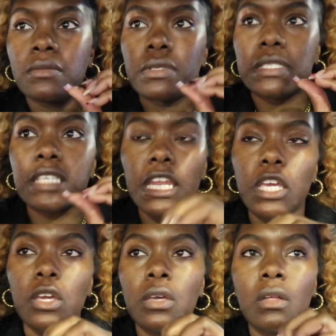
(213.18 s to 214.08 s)

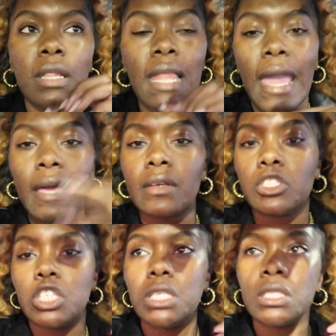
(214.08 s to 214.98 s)
skinny leg
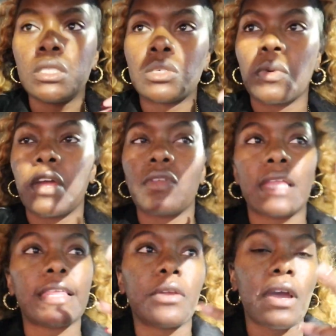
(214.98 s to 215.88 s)
jeans or whatever
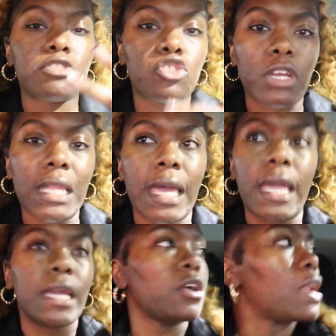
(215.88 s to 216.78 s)
like they don't have straight
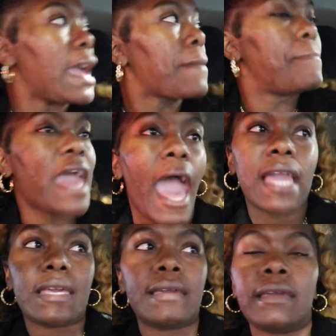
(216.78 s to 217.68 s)
leg or like
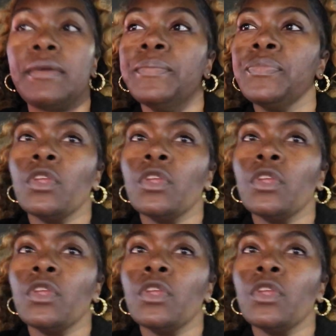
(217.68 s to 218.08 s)
baggy